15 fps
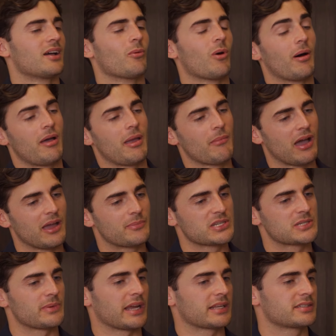Well, in my
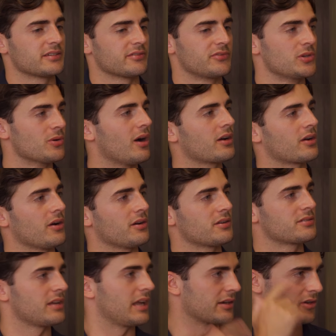perspective, you are
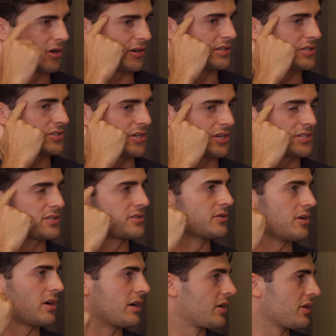God, and God is just
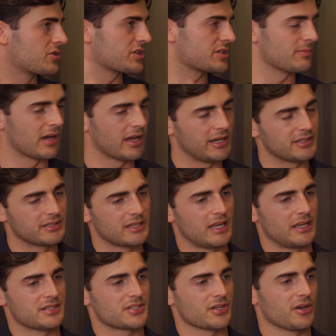your unconscious mind.
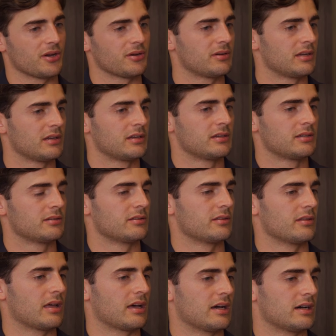And so
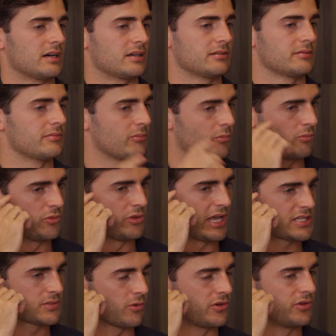
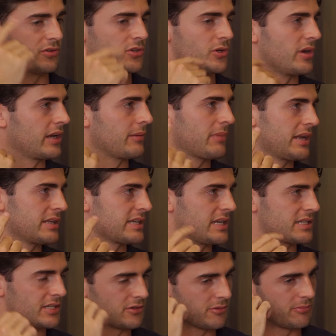that's what you're doing in
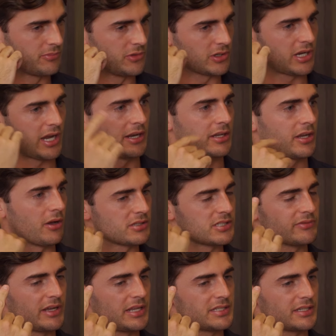meditating. You're kind of
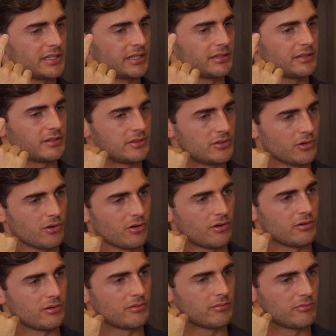cultivating
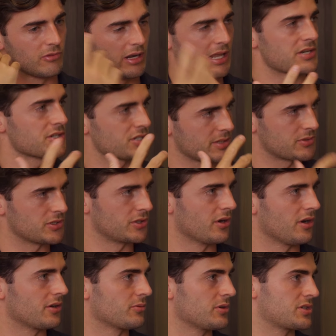your relationship to
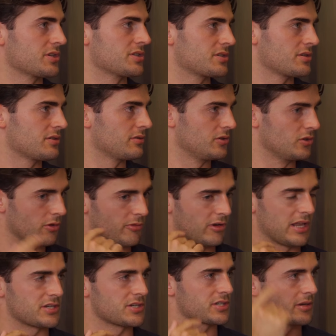God, which is your
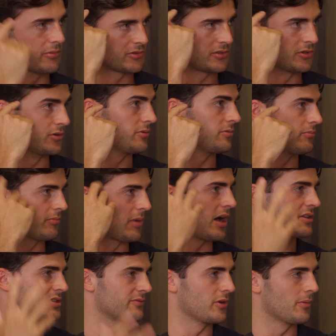relationship to
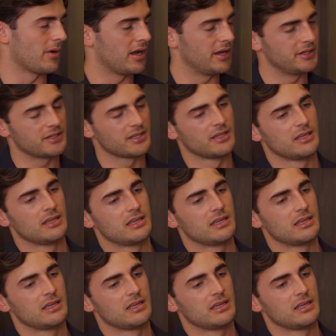parts of your mind.